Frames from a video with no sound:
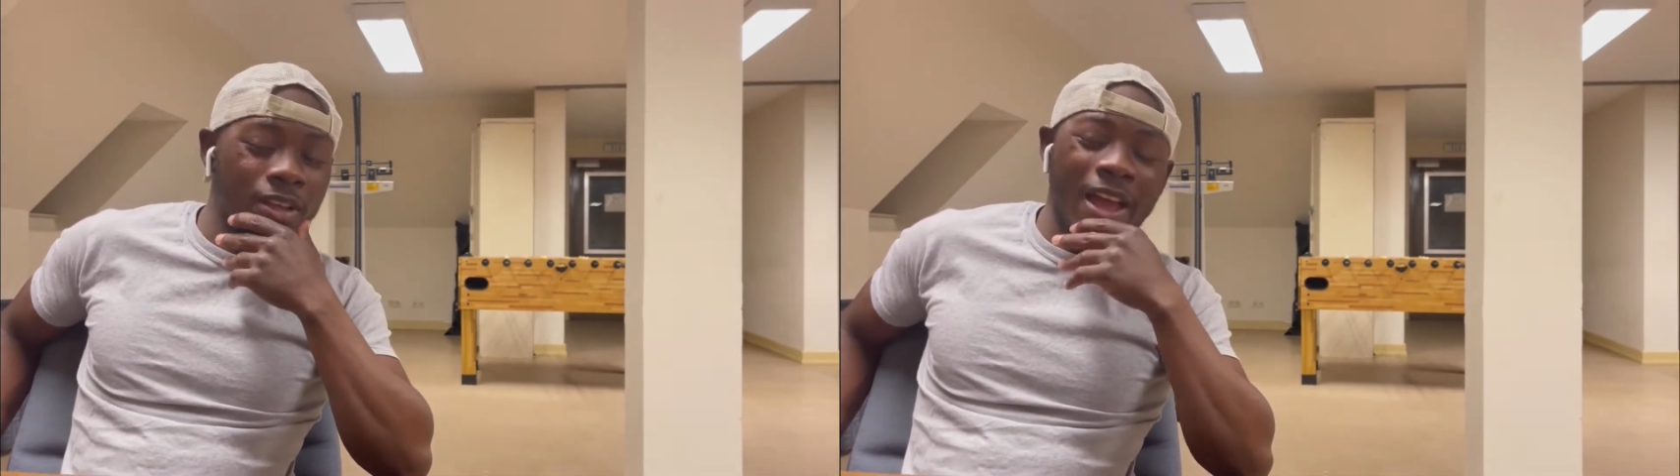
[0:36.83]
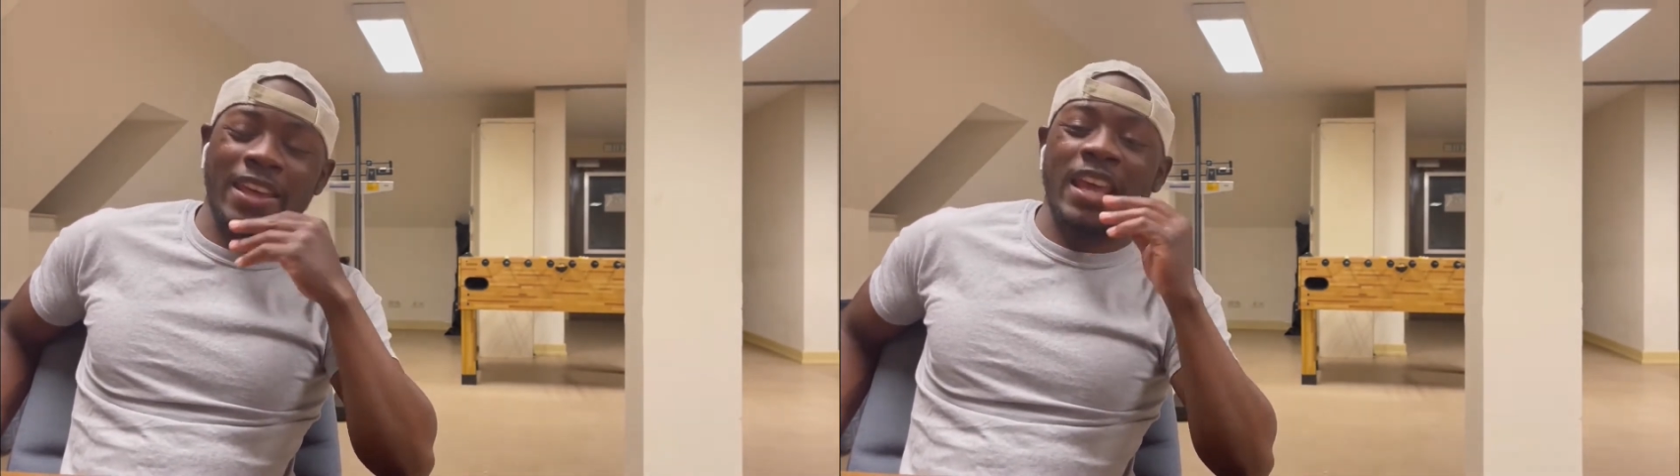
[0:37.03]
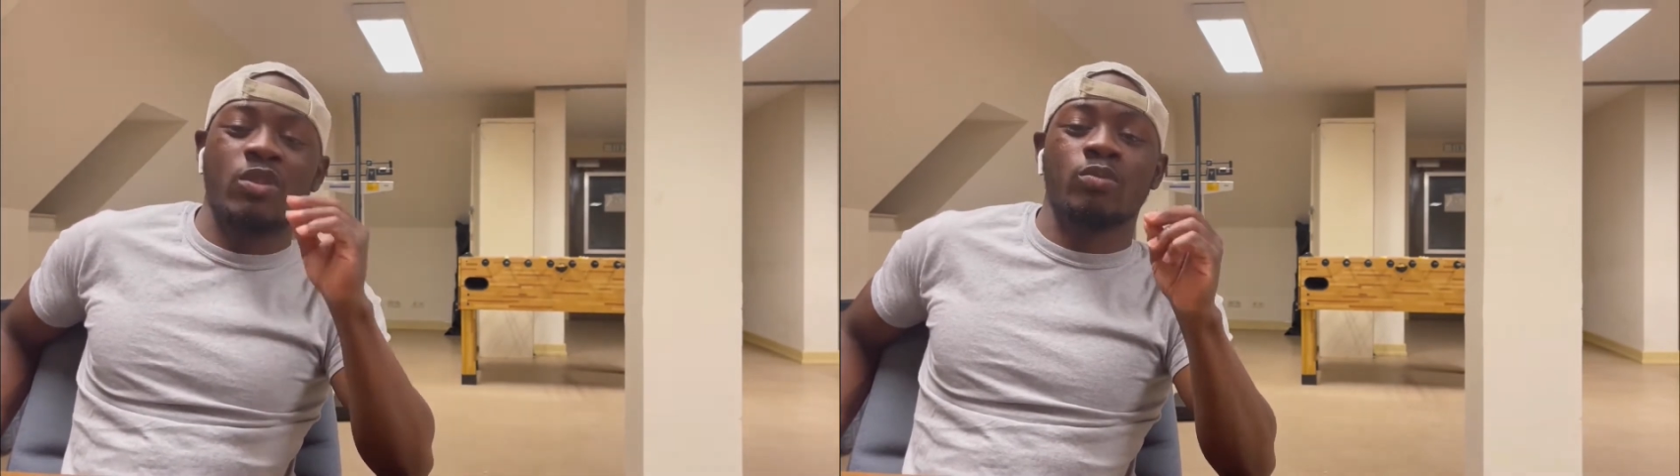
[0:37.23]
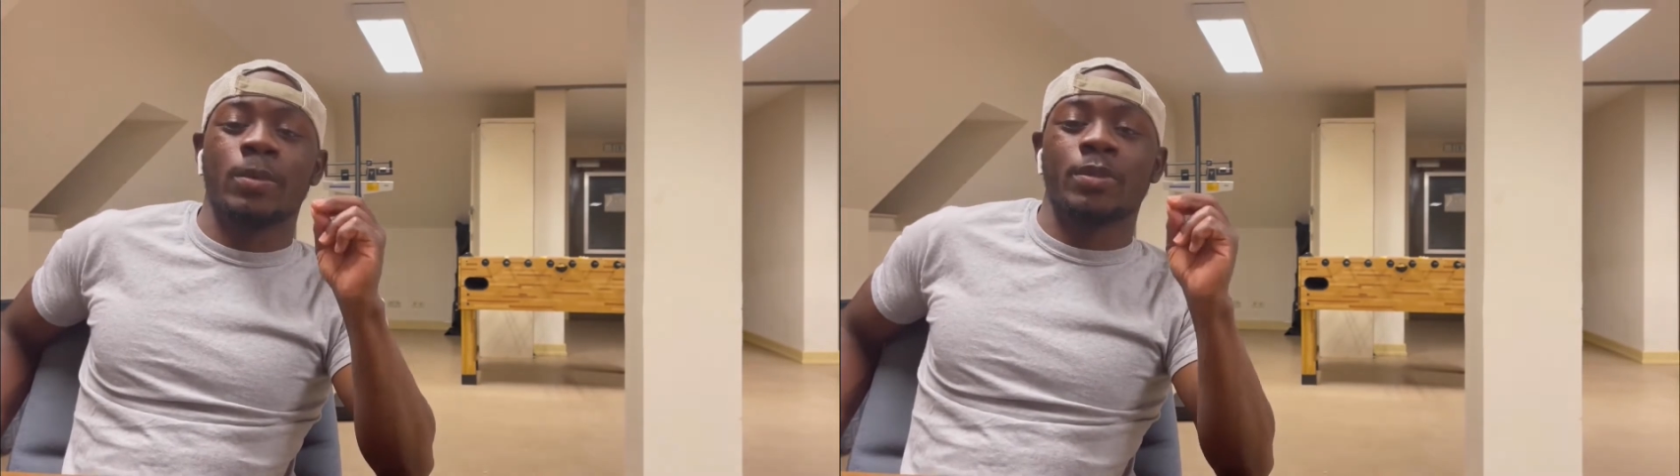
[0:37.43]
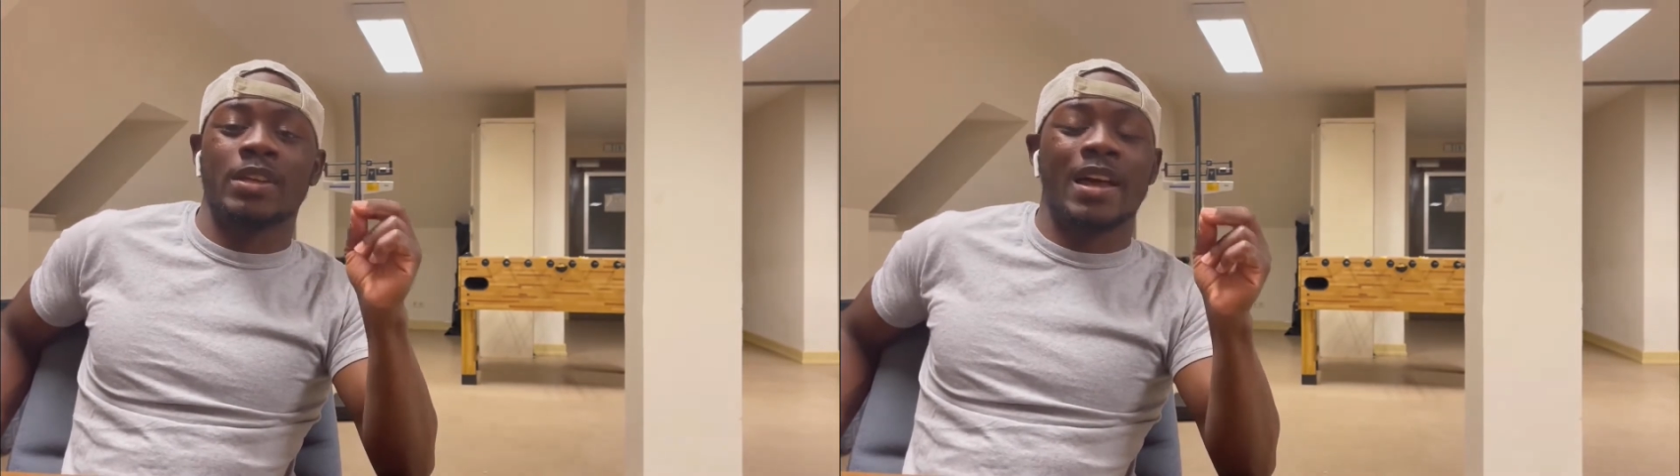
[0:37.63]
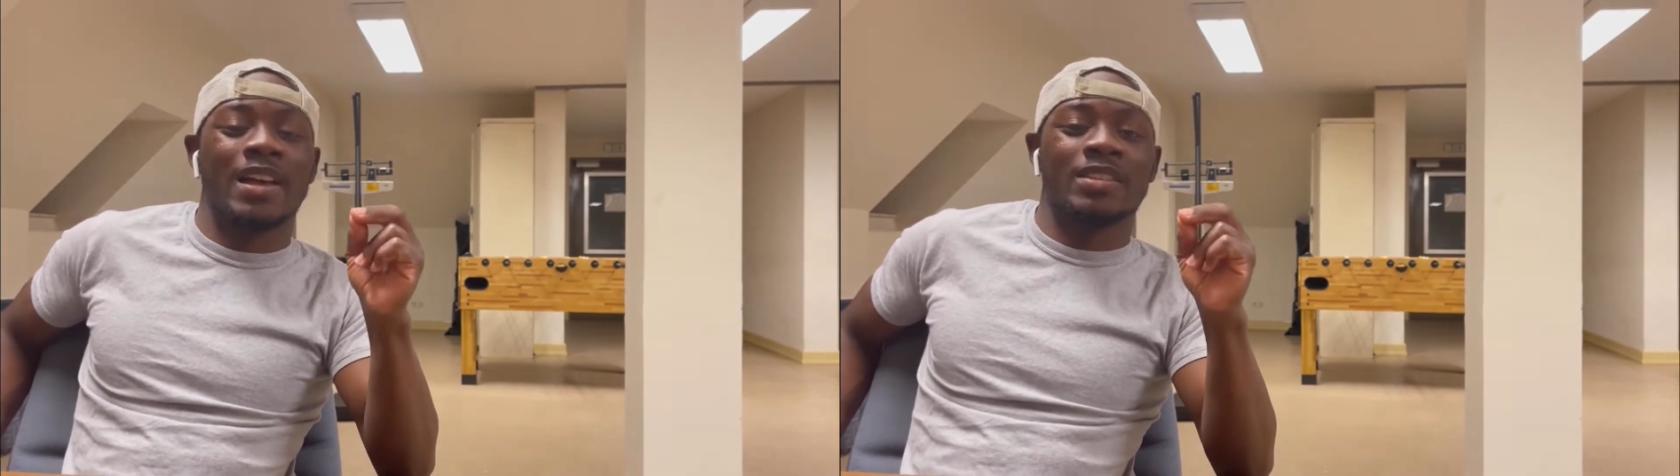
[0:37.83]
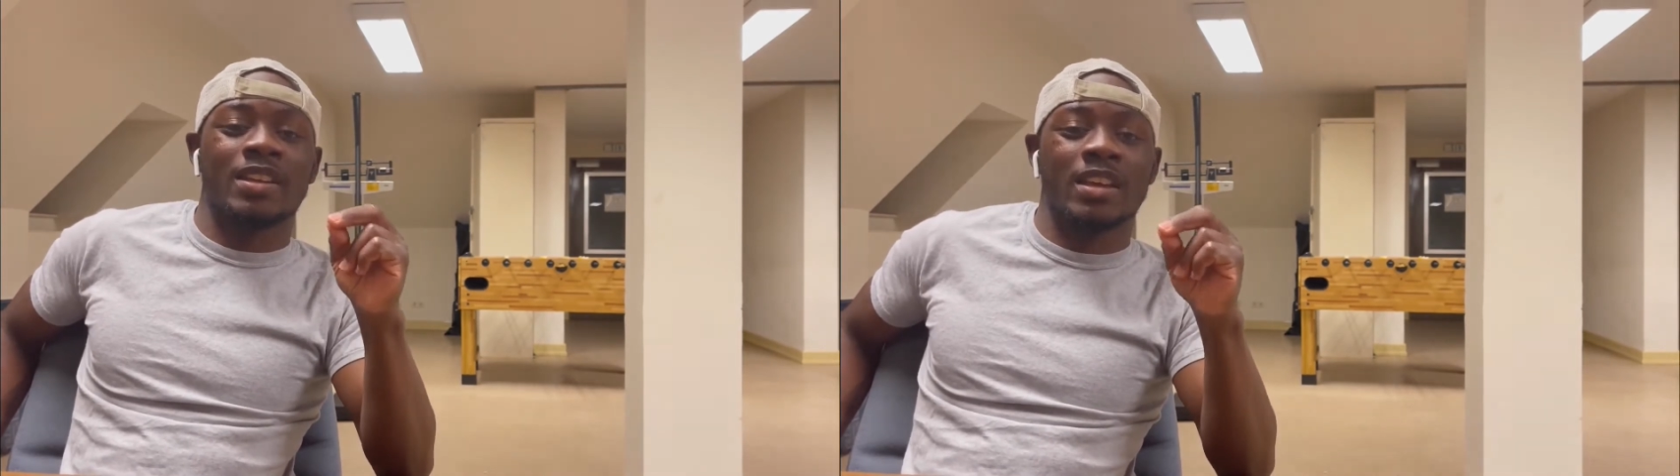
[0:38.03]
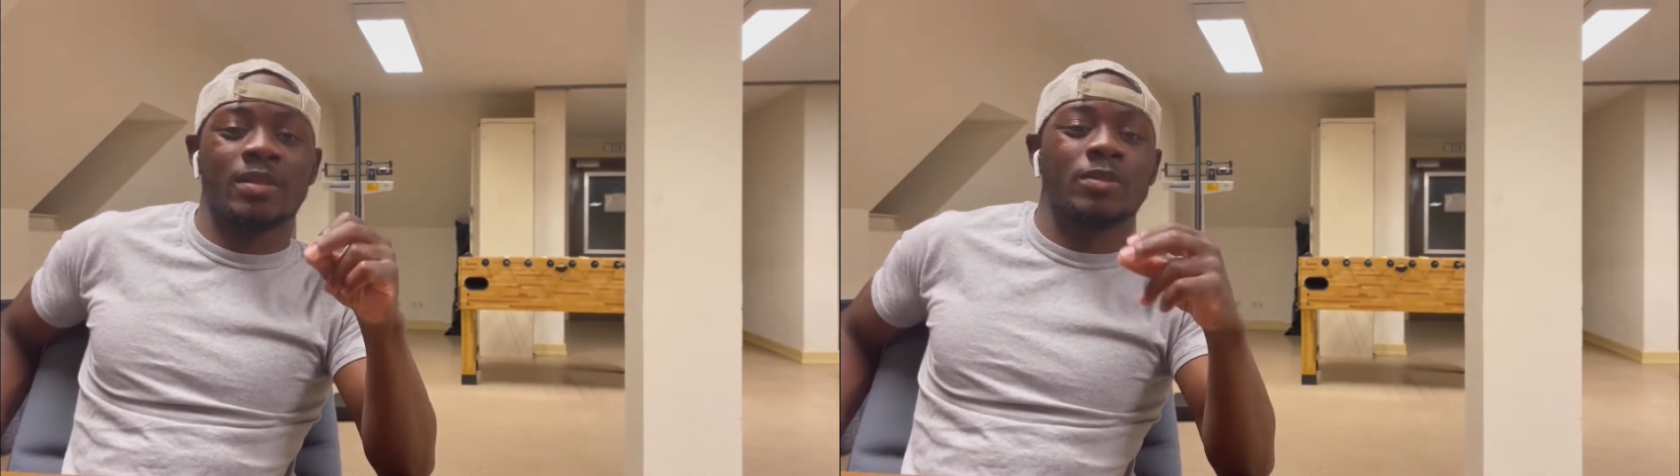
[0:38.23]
I can't remember the guy's name,